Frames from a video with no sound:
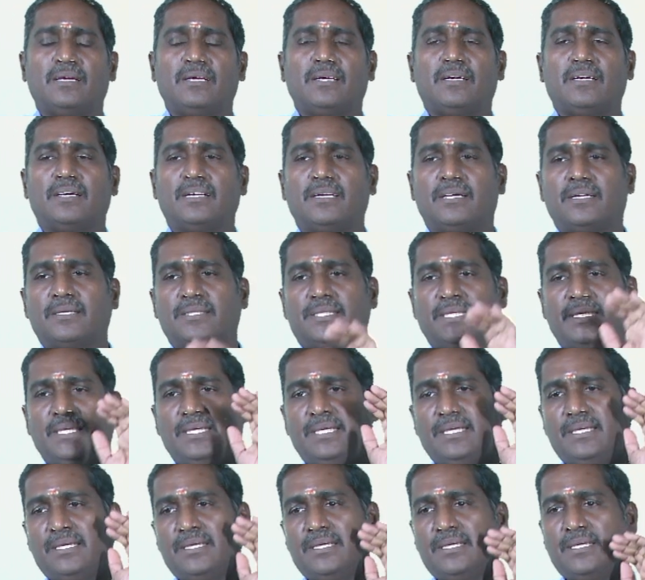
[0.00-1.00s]

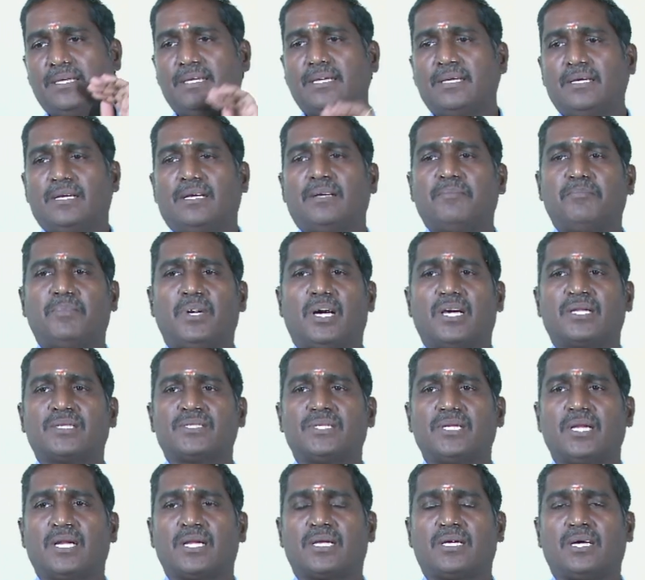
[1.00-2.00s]
the
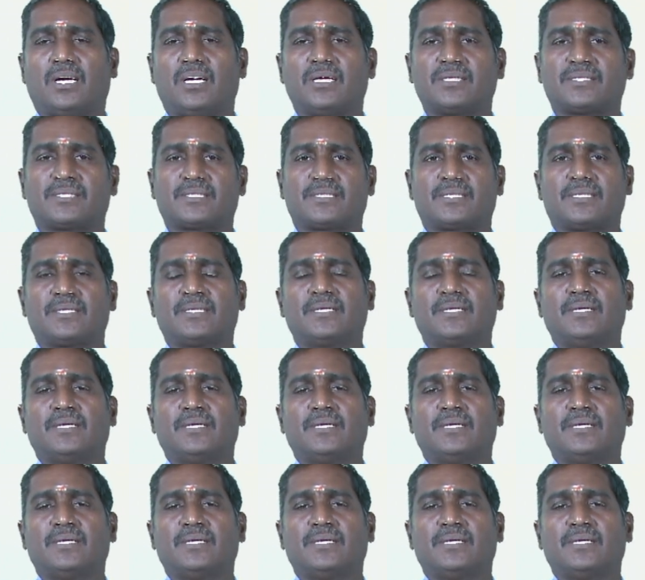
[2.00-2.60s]
marginal cost